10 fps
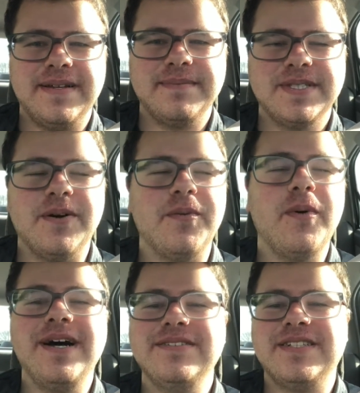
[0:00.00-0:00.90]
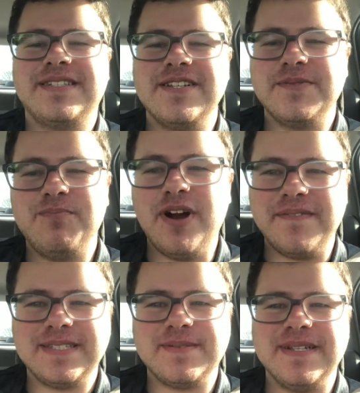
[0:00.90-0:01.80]
Okay. So one, just gonna
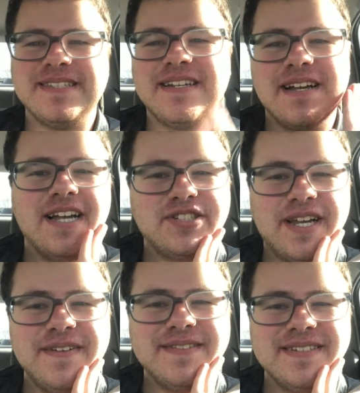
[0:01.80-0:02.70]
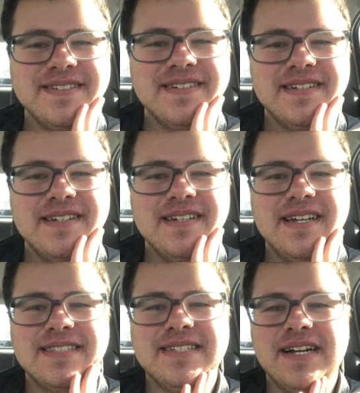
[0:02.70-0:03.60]
preface this by saying I shaved.
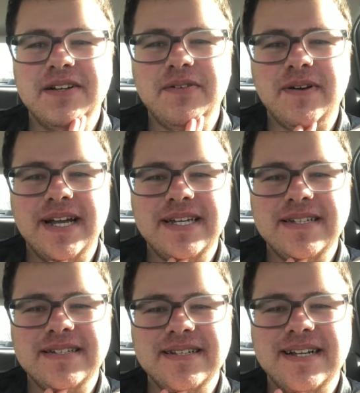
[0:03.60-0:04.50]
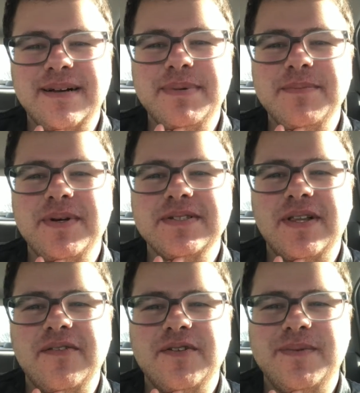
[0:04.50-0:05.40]
It's not great. Got pimples
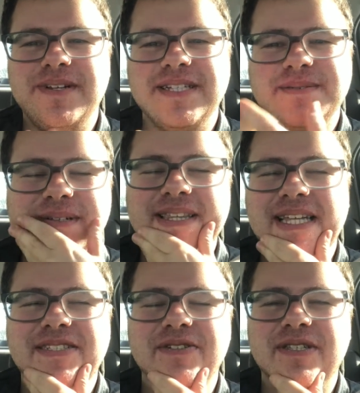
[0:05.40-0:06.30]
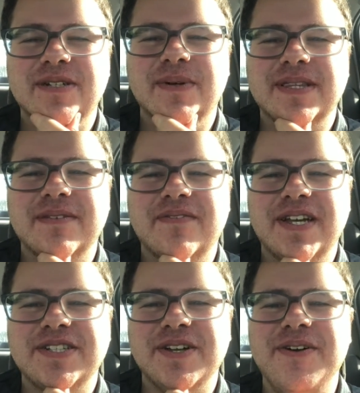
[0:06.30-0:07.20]
all over the place, but that's usually what the
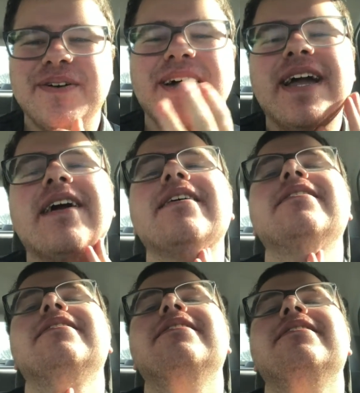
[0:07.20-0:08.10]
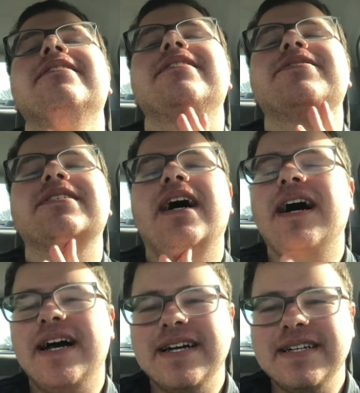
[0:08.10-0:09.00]
facial hair used to
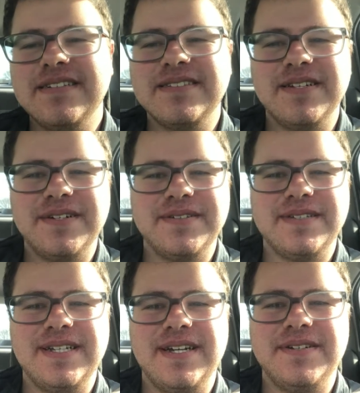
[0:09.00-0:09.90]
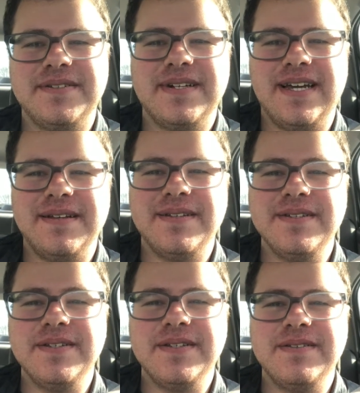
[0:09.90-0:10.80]
hide. So you know, gotta
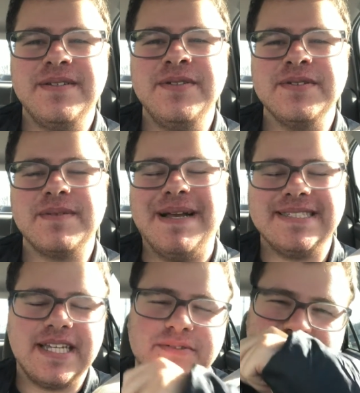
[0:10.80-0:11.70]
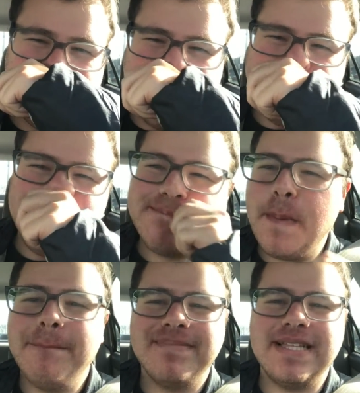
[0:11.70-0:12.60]
use my skin routine again.
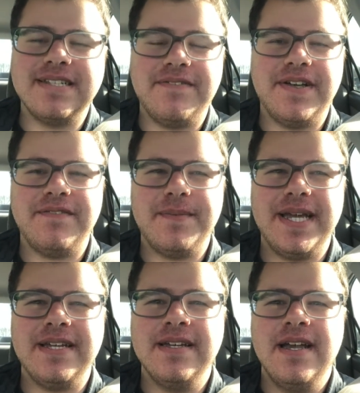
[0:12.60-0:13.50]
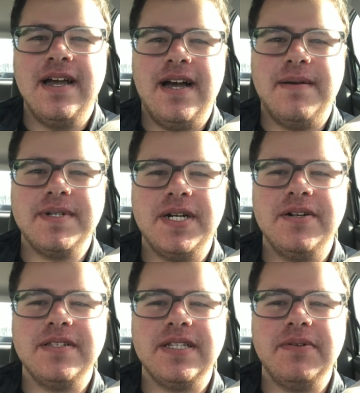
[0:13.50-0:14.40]
That's not fun for me. I'm
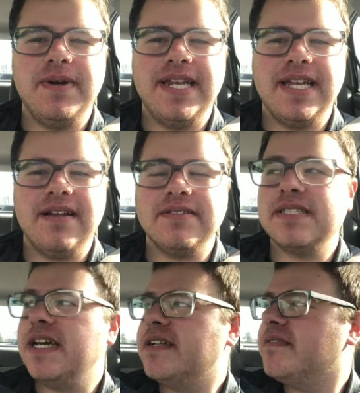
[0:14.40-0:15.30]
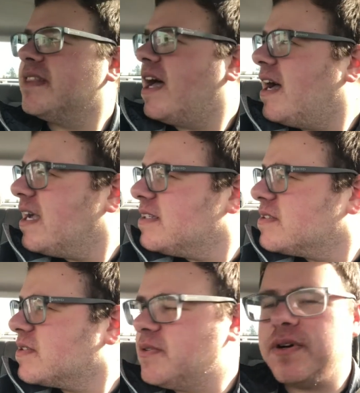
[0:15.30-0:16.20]
currently waiting outside of the high
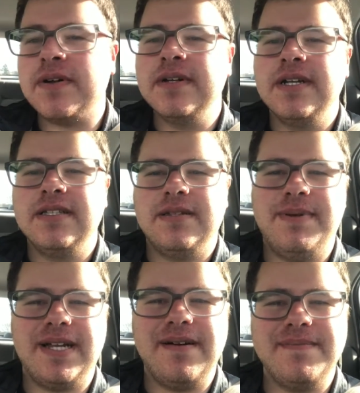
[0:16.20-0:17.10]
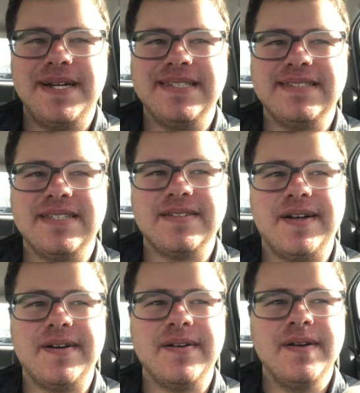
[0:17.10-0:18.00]
school to pick up my
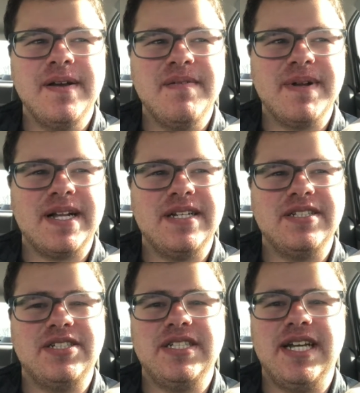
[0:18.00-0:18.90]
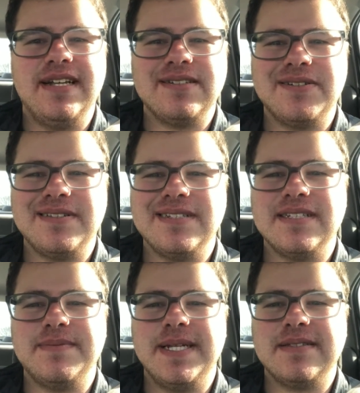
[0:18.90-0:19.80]
sister because she has early
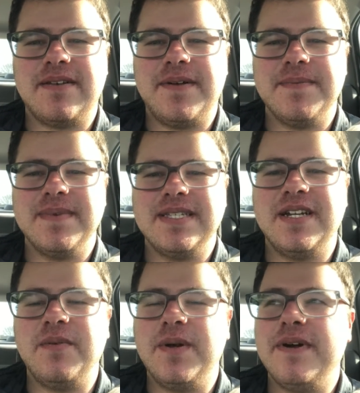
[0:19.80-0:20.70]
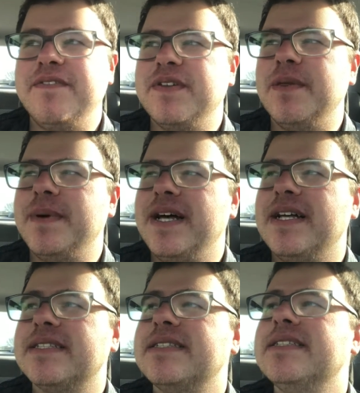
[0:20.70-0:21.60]
dismissal. Didn't want to wait for the
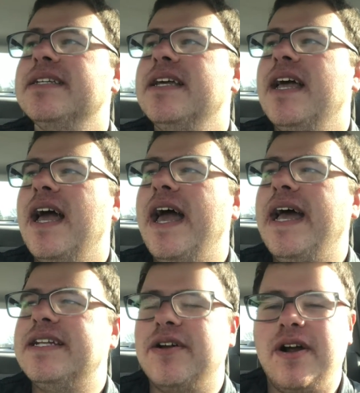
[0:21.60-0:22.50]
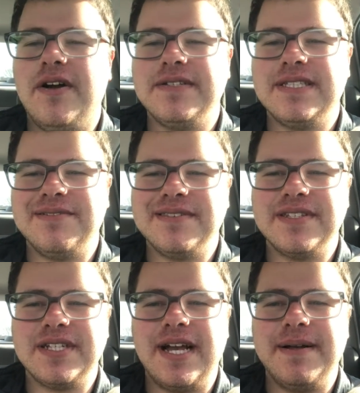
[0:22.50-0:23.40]
bus and her car is still in
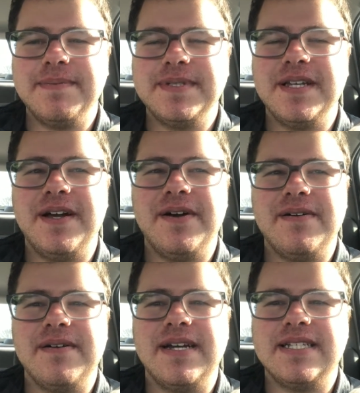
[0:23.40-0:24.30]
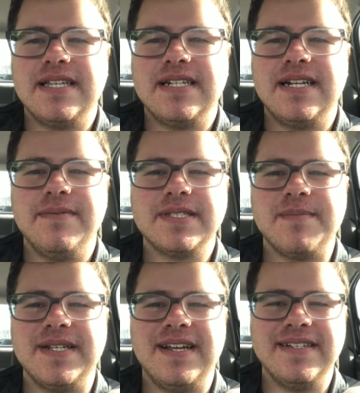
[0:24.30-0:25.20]
the shop. So I decided I was
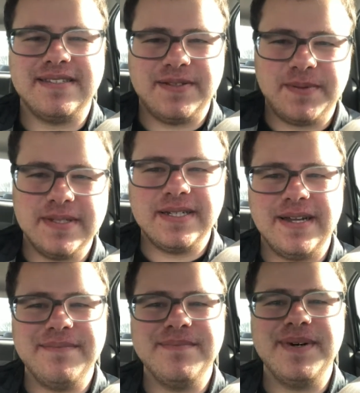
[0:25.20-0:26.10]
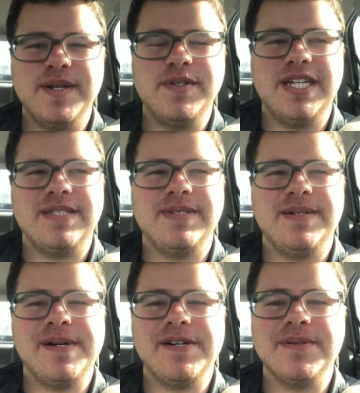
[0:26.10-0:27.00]
going to be nice this one time. But if she asks me
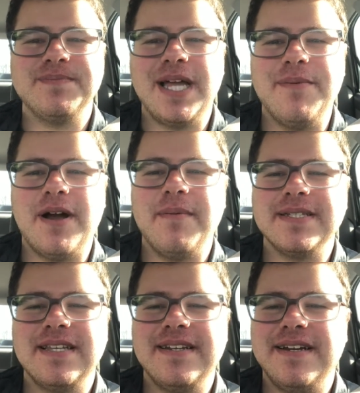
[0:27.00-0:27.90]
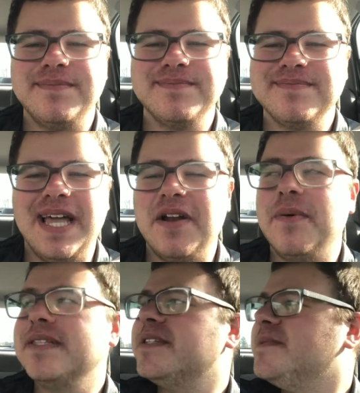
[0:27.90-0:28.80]
tomorrow, I'll probably say no. I
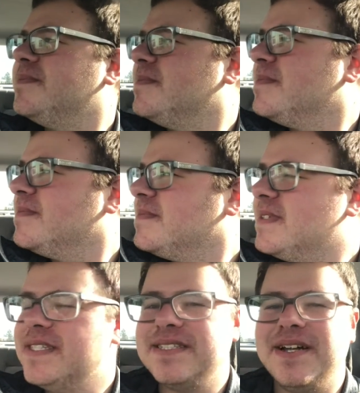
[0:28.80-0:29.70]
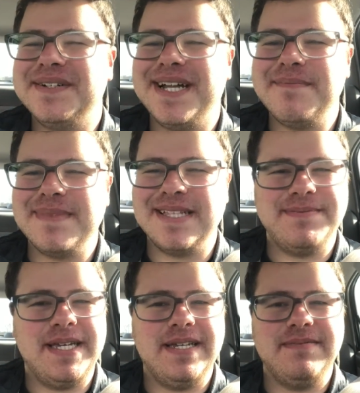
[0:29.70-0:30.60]
don't want to. So yep,
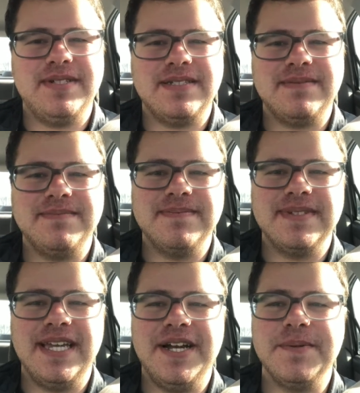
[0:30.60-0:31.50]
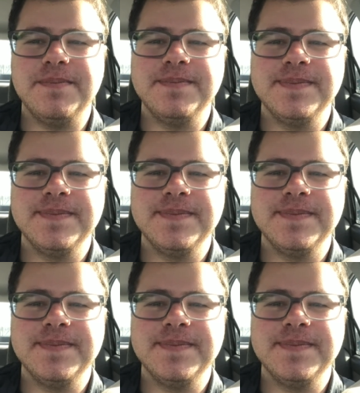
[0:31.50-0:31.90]
that's me, just here.